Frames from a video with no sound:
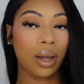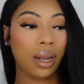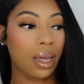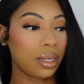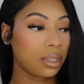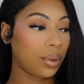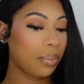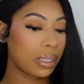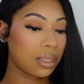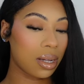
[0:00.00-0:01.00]
Alright, y'all, so we're
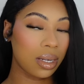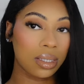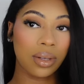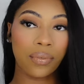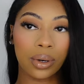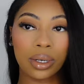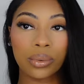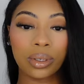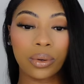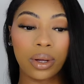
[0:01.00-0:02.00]
about to go to Sephora
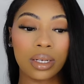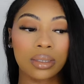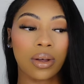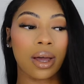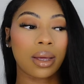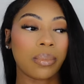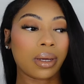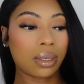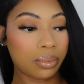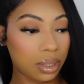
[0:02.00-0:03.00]
real quick so I can
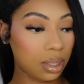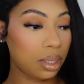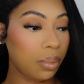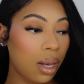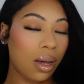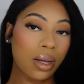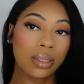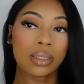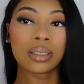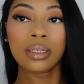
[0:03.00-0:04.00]
pick up this lip
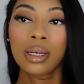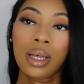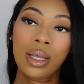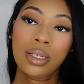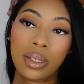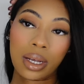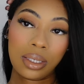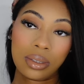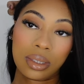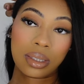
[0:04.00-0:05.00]
gloss. So I can
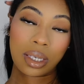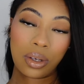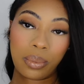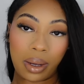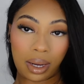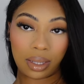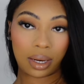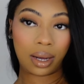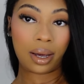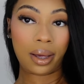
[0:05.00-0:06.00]
use this coupon
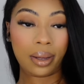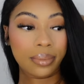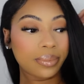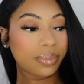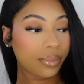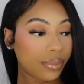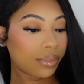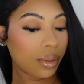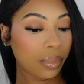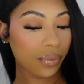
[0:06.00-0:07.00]
that I got
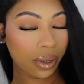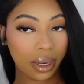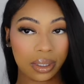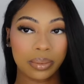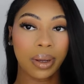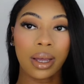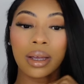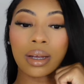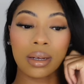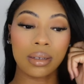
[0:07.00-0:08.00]
before it
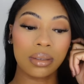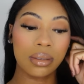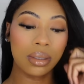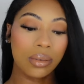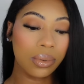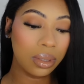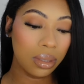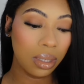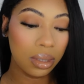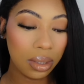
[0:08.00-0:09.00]
expired. What's
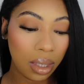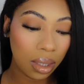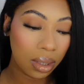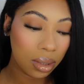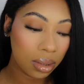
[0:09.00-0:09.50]
today's date?